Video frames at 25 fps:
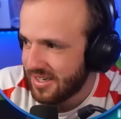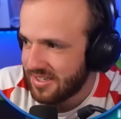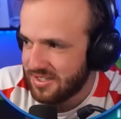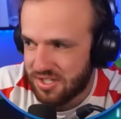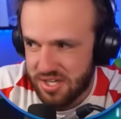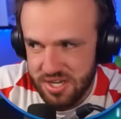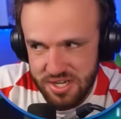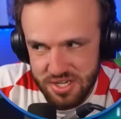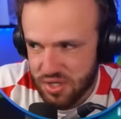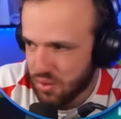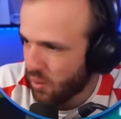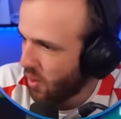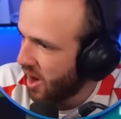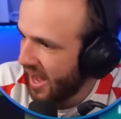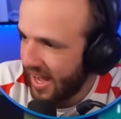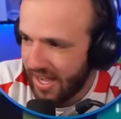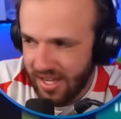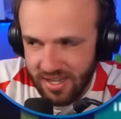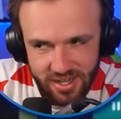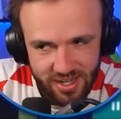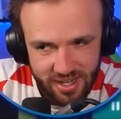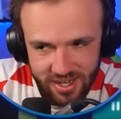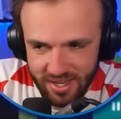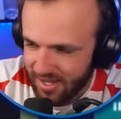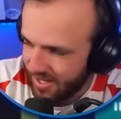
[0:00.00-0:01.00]
just wait.
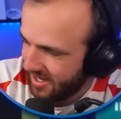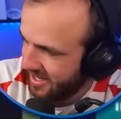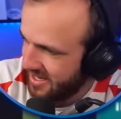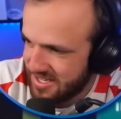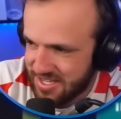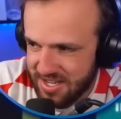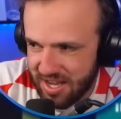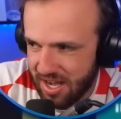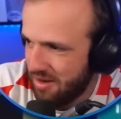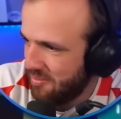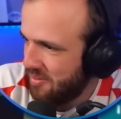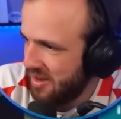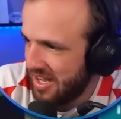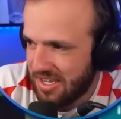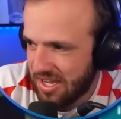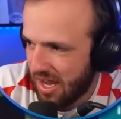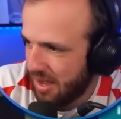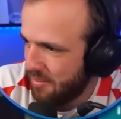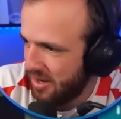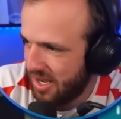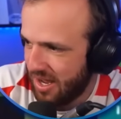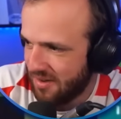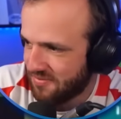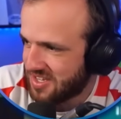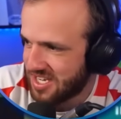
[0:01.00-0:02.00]
He's gonna be dumb
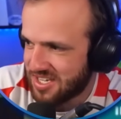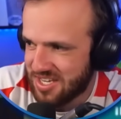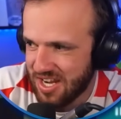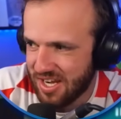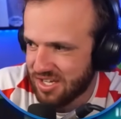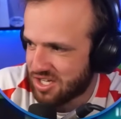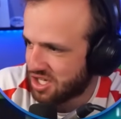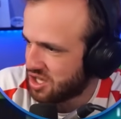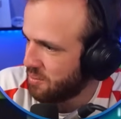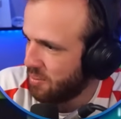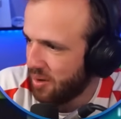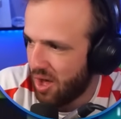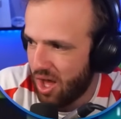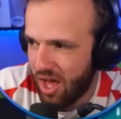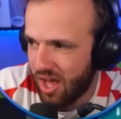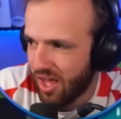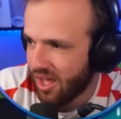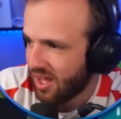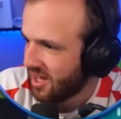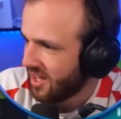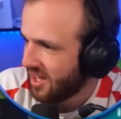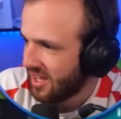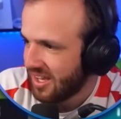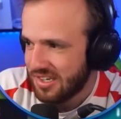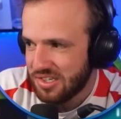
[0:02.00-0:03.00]
enough to touch the ball.
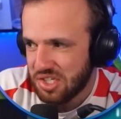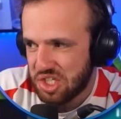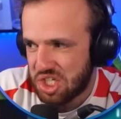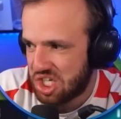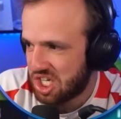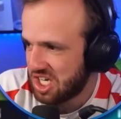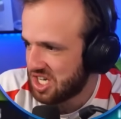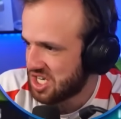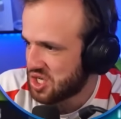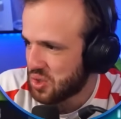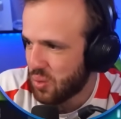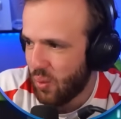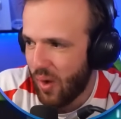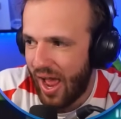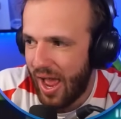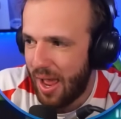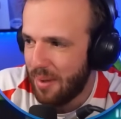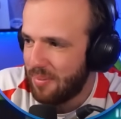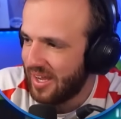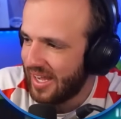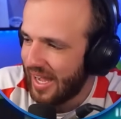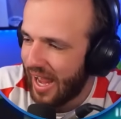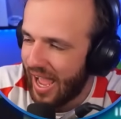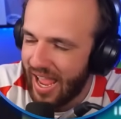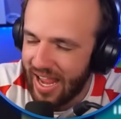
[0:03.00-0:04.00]
Just, I
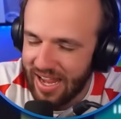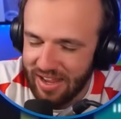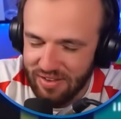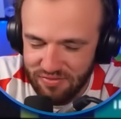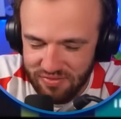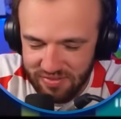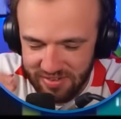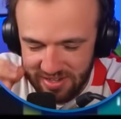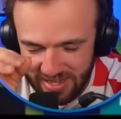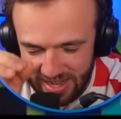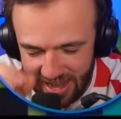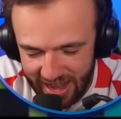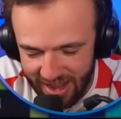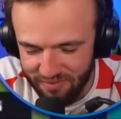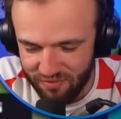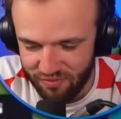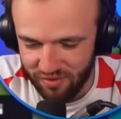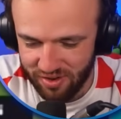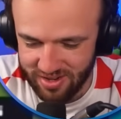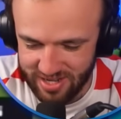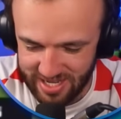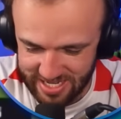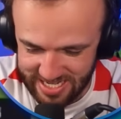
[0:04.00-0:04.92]
mean, I have never